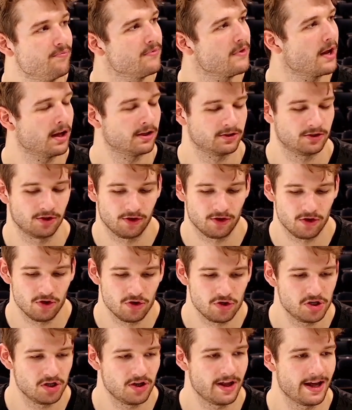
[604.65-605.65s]
And so
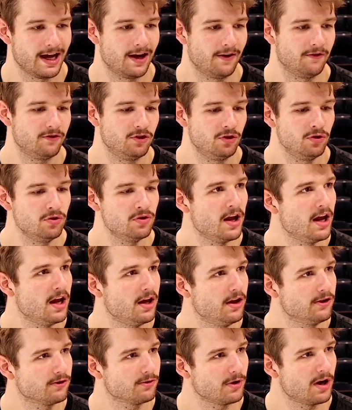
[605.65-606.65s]
usually they have 2
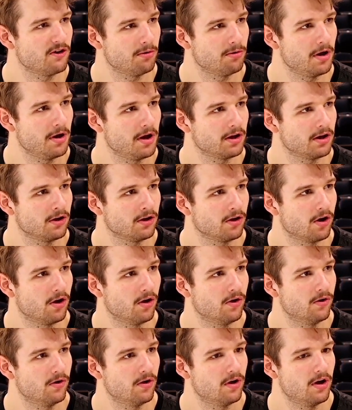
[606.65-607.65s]
days where everybody can
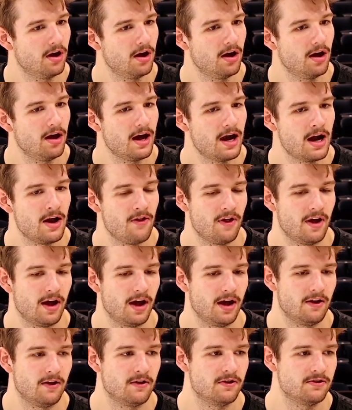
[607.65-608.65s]
go, and
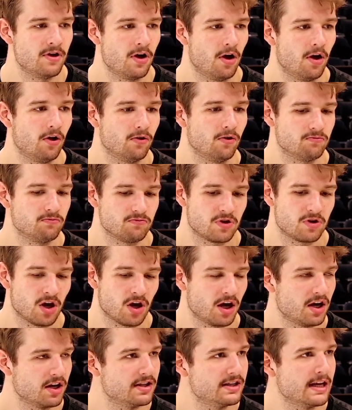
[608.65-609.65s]
then they'll
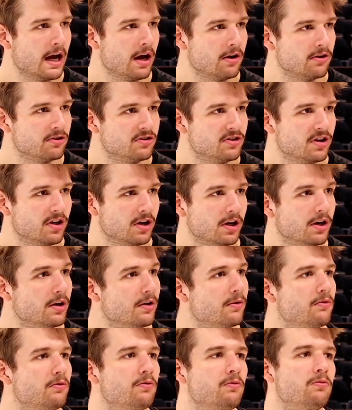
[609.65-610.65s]
cut it down to
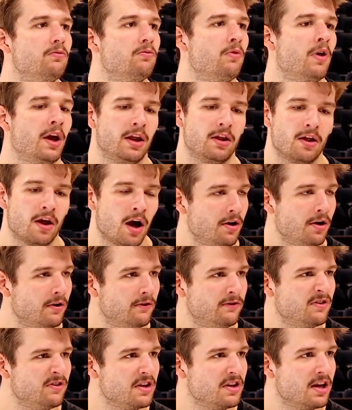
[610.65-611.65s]
like
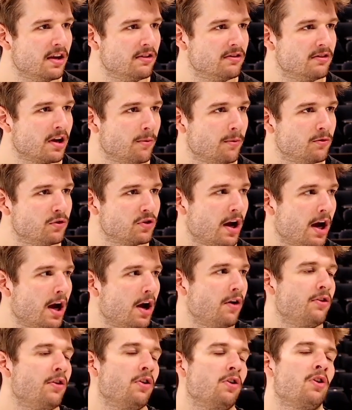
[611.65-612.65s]
150 kids come try out,
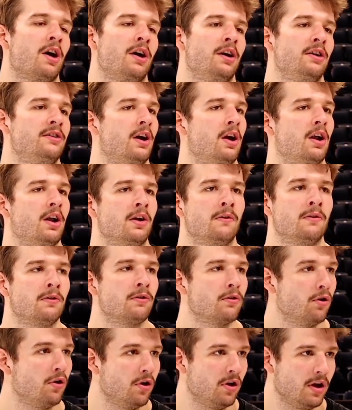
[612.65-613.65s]
and they'll cut it down to like
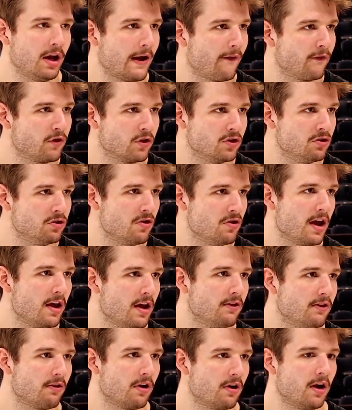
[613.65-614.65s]
30 after 2
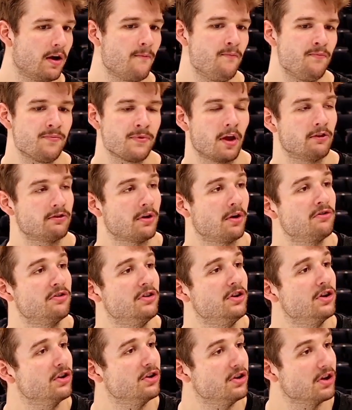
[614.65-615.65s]
days, right? So I was a
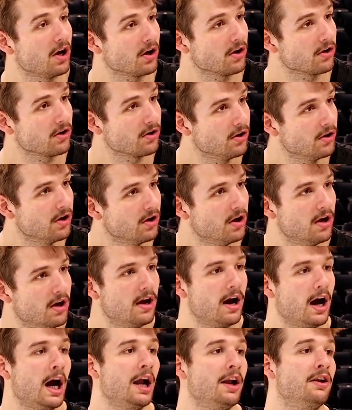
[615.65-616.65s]
year younger.
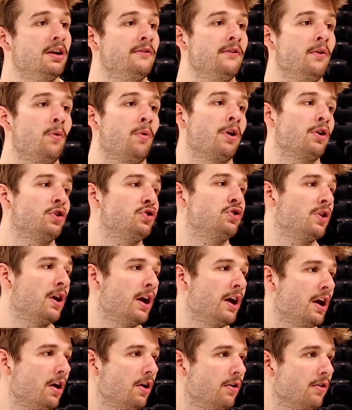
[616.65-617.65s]
I didn't even want to
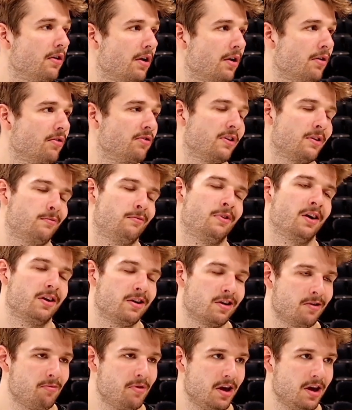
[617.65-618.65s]
try out. I was like, I'm not
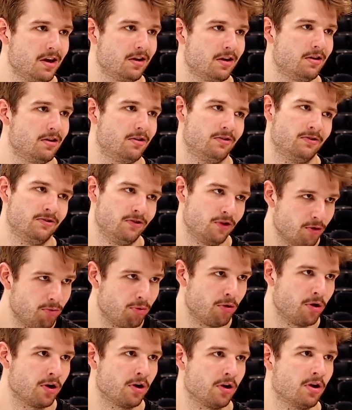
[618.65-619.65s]
going to make it. There's no
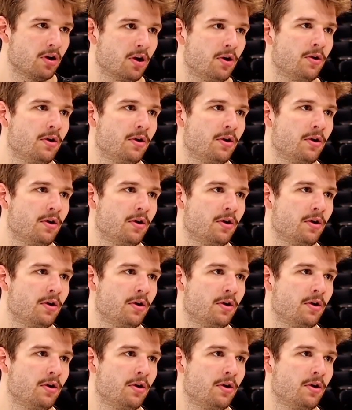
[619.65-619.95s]
point in going.